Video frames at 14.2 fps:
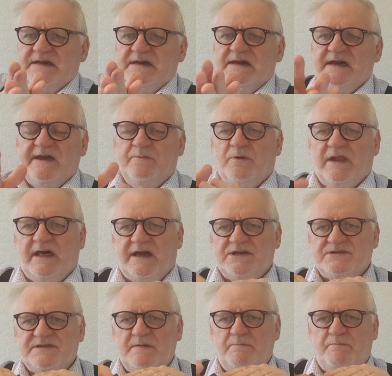It will
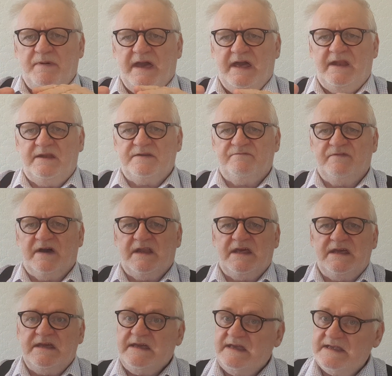actually bend
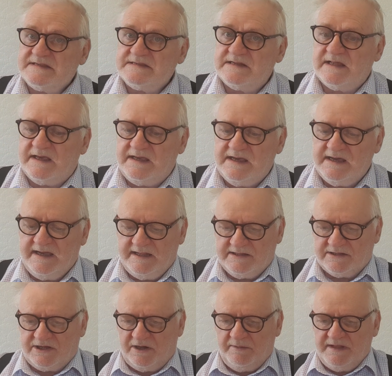very easily. It'll
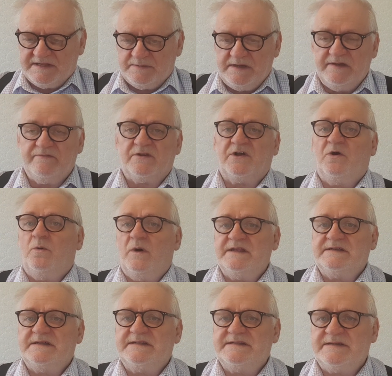go into even
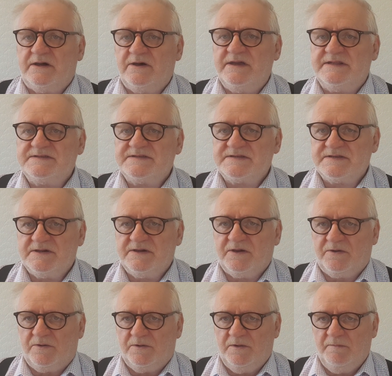quite a tight
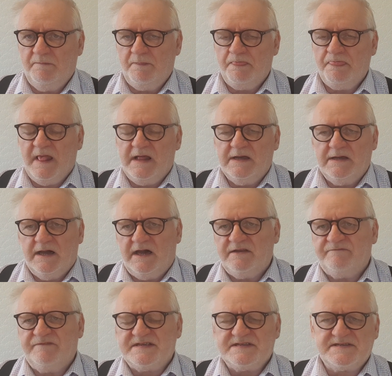circle. And
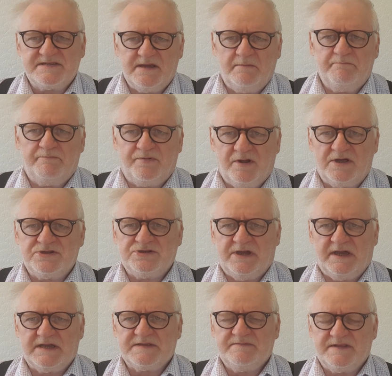for some
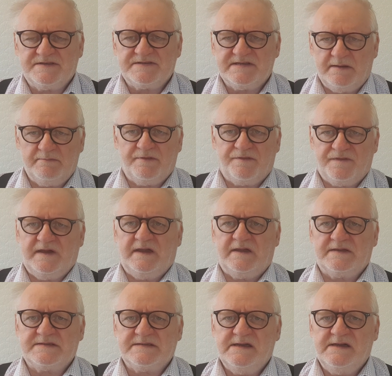projects, for some
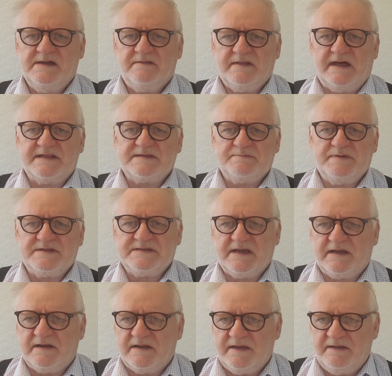things, that's
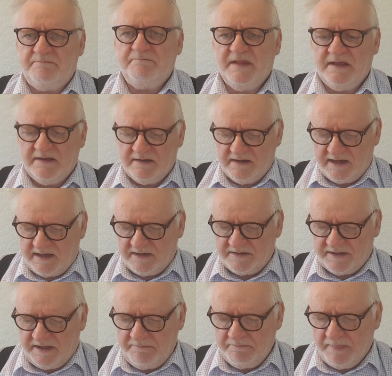particularly handy.